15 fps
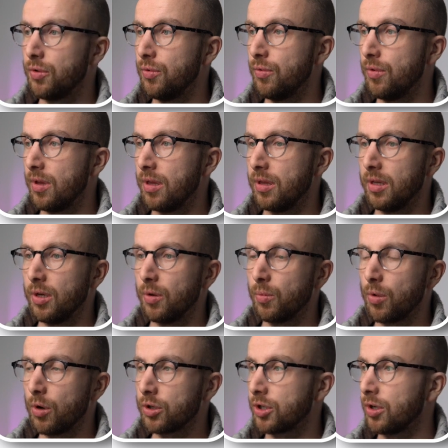to the
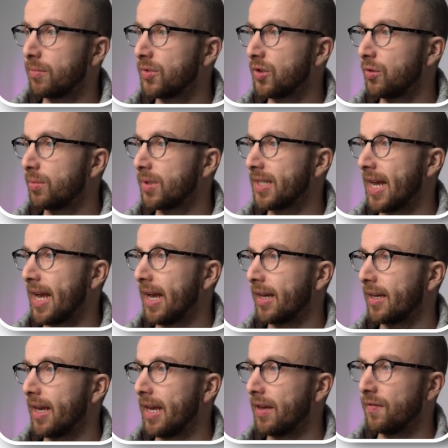workshop super
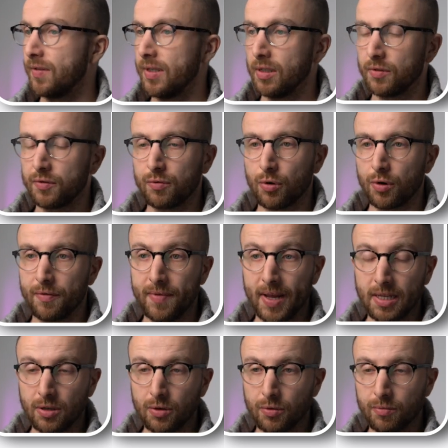tag a field for
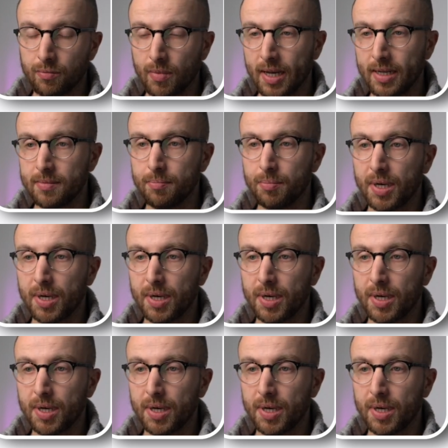venue, right?